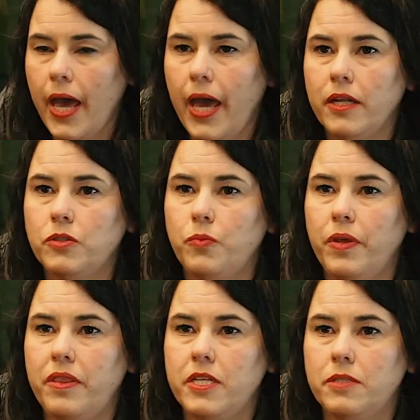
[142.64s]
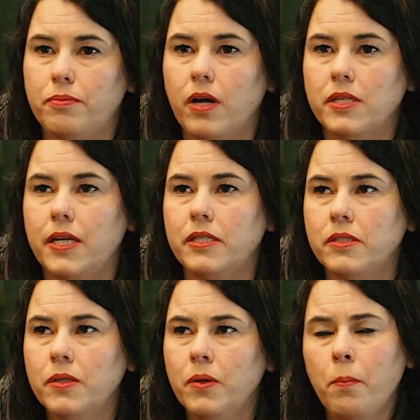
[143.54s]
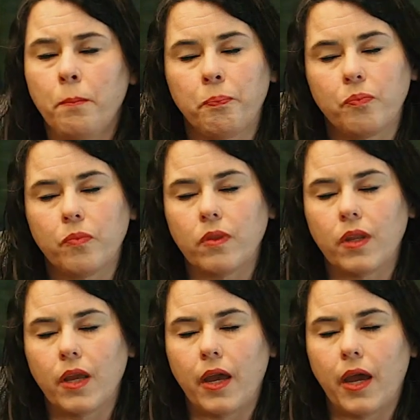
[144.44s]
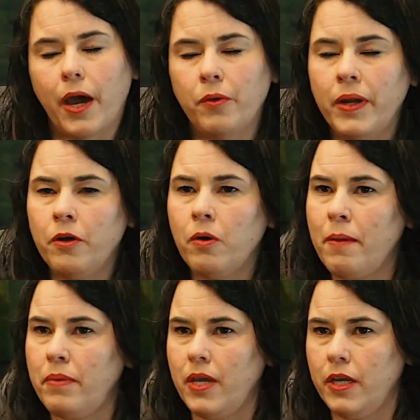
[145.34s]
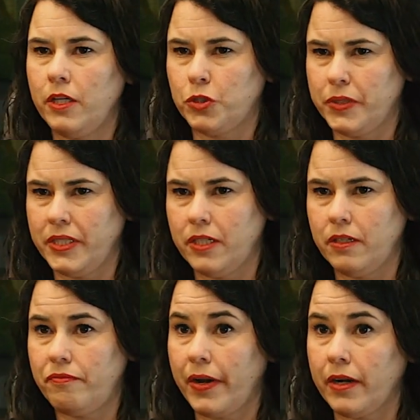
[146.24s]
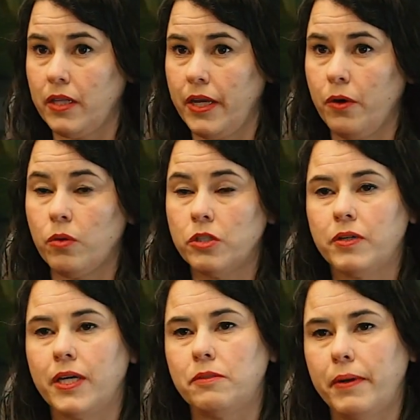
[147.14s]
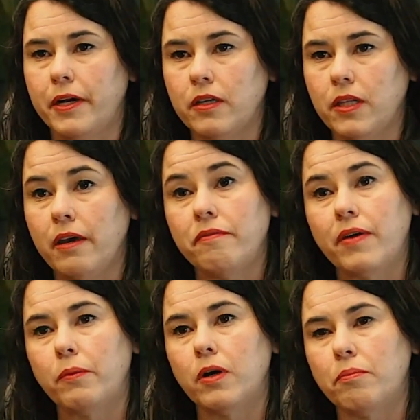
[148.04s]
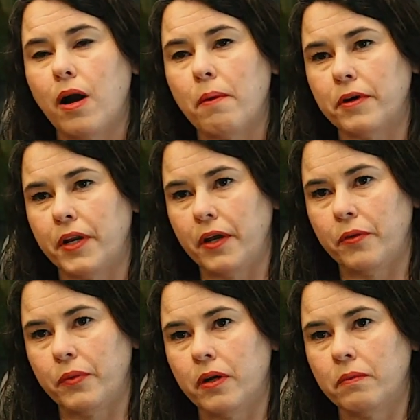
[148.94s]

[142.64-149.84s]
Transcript: And with this process, how do I know I'm being treated fairly or transparently if I were a property owner?